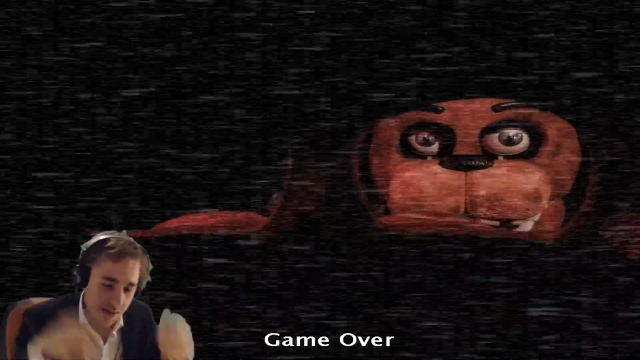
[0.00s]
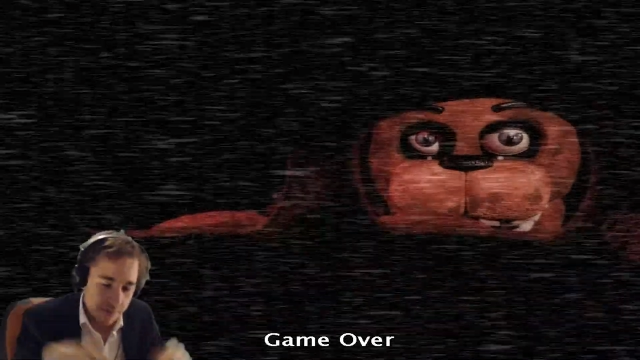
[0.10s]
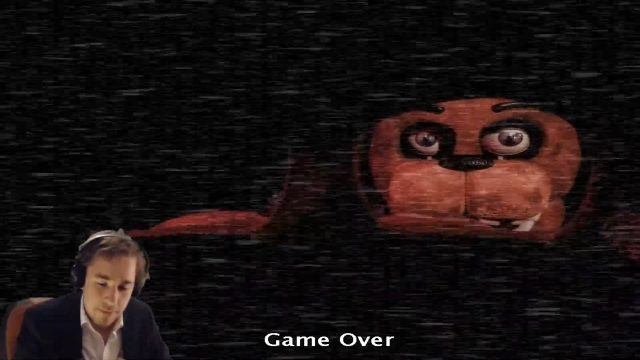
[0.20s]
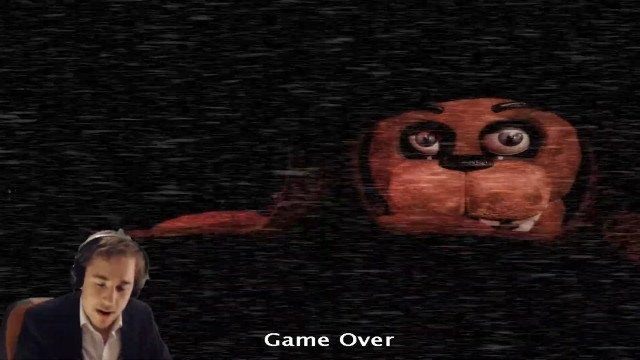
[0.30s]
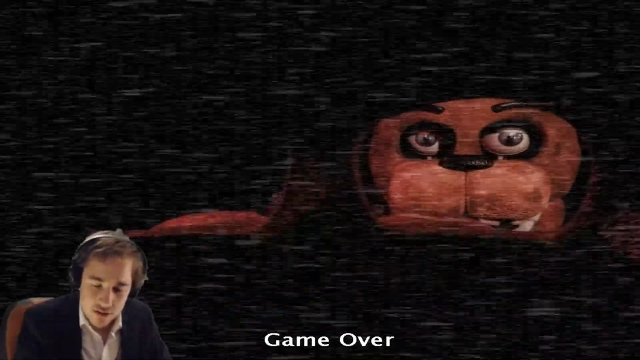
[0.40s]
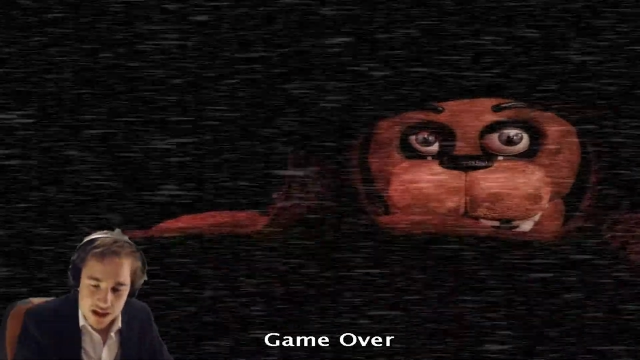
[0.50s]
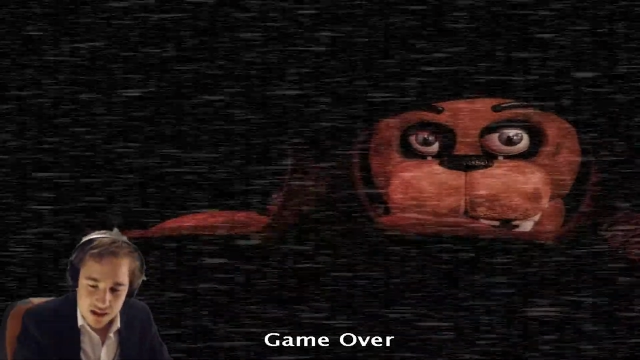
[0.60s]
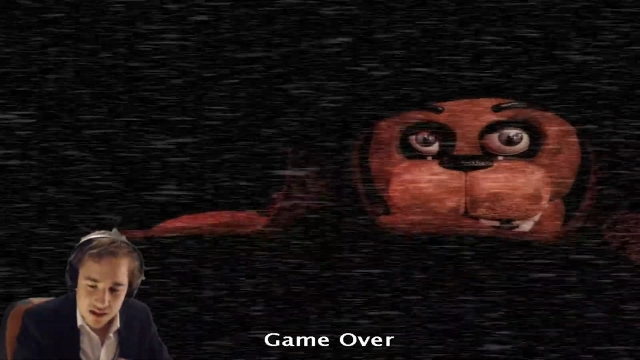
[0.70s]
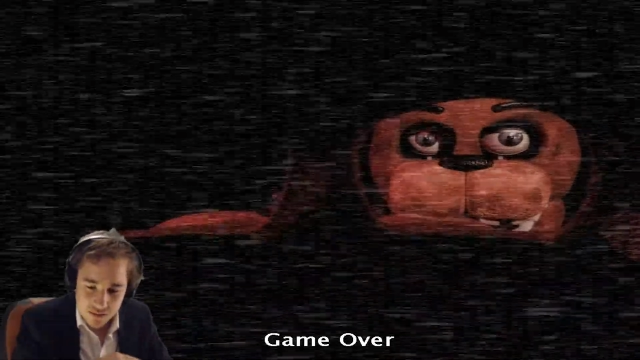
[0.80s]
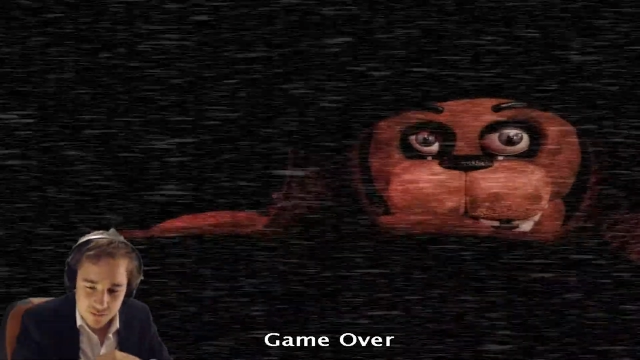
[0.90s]
My
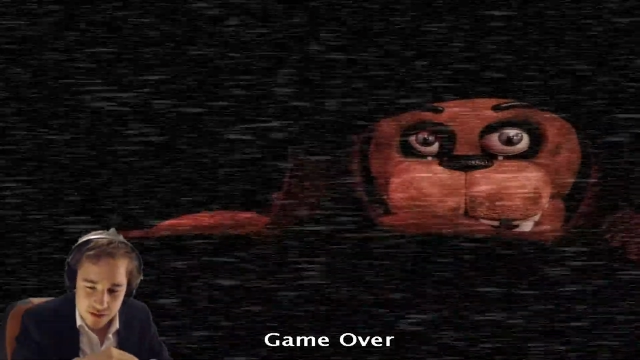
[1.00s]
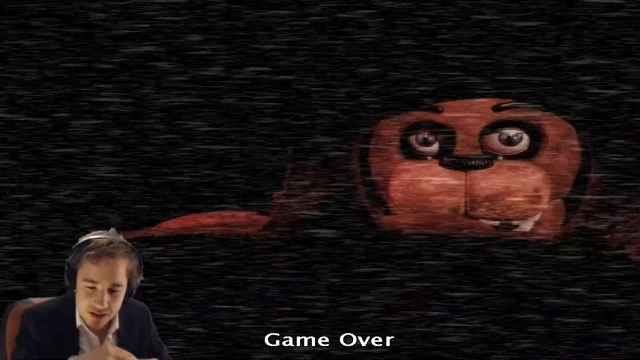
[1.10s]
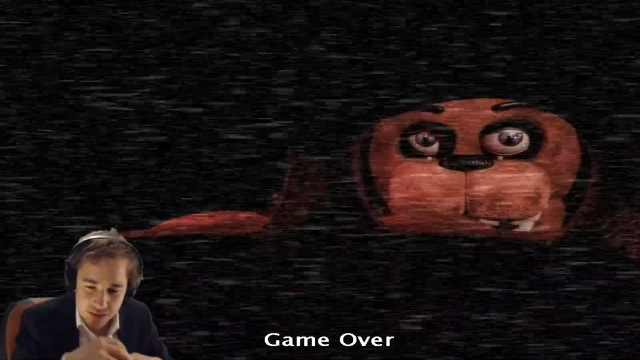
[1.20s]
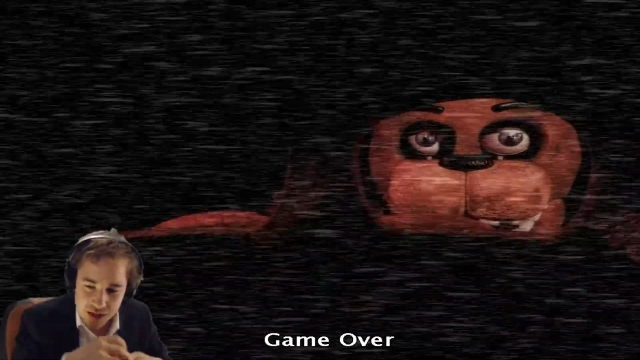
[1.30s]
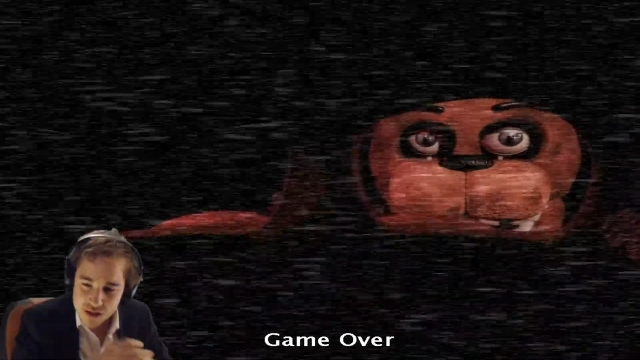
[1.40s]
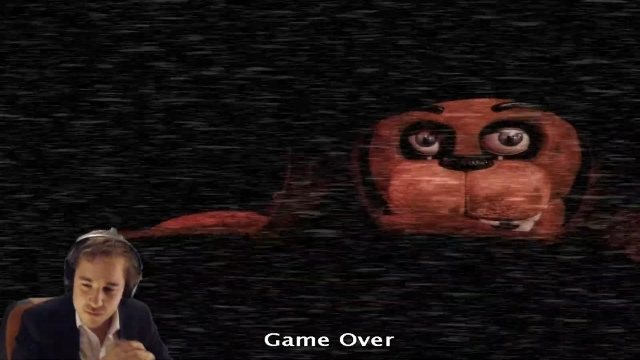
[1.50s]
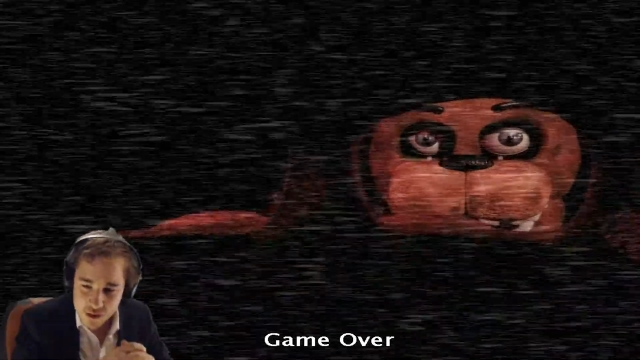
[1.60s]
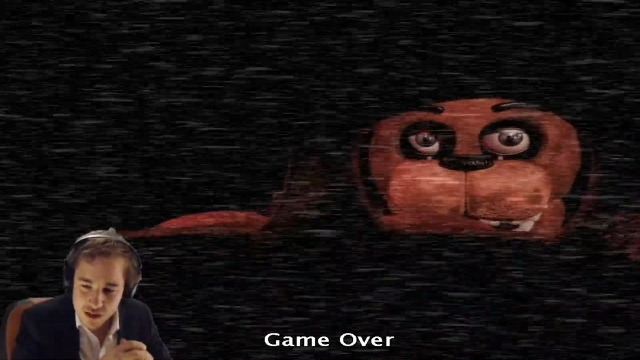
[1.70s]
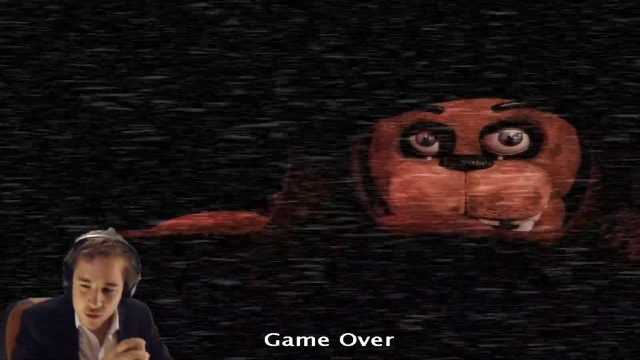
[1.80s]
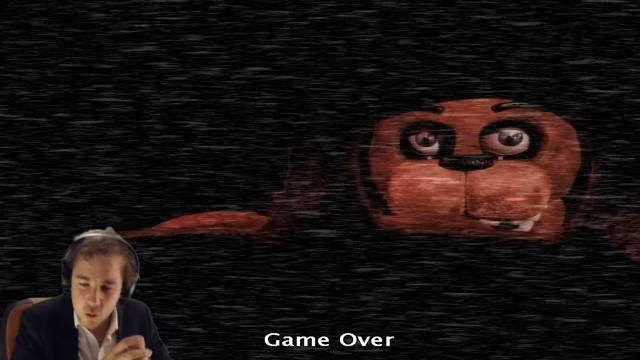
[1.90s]
mouse, for some reason,
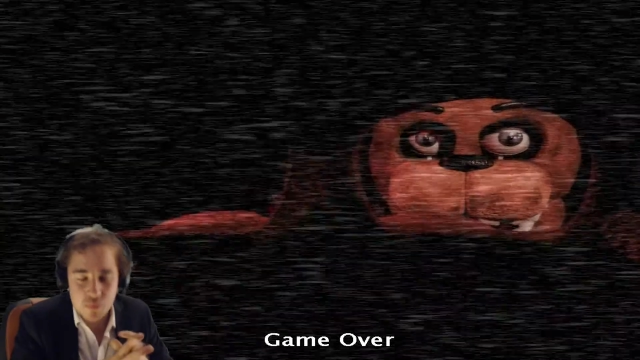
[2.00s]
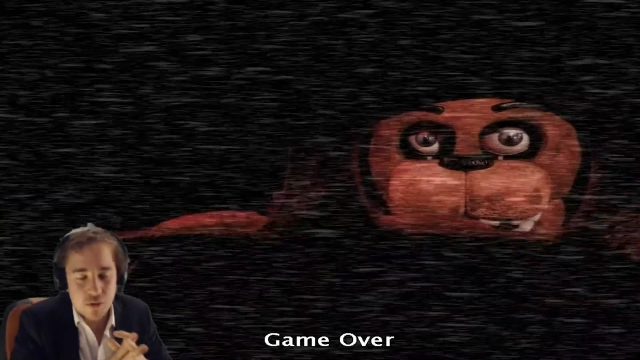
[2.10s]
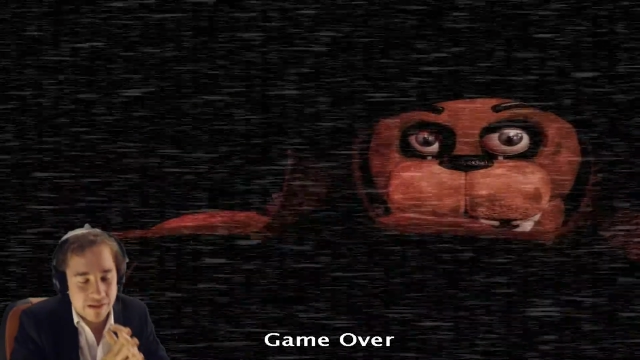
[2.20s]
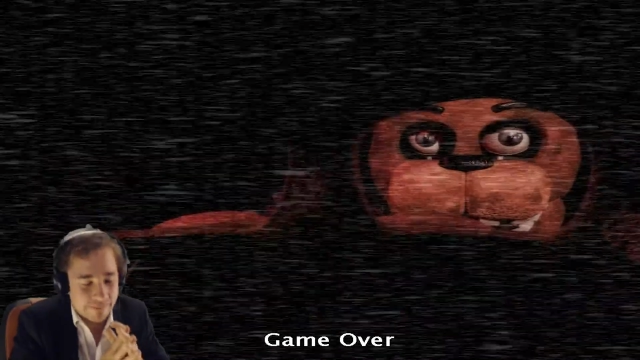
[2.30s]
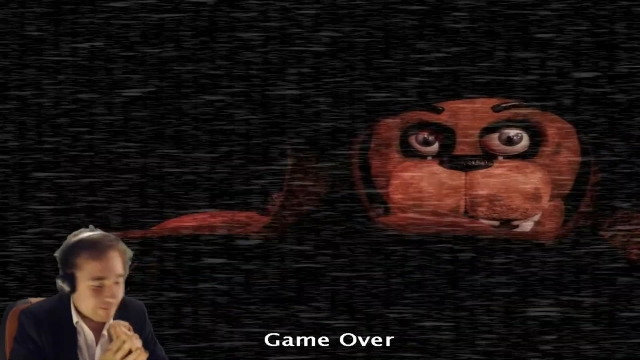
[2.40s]
wouldn't cooperate.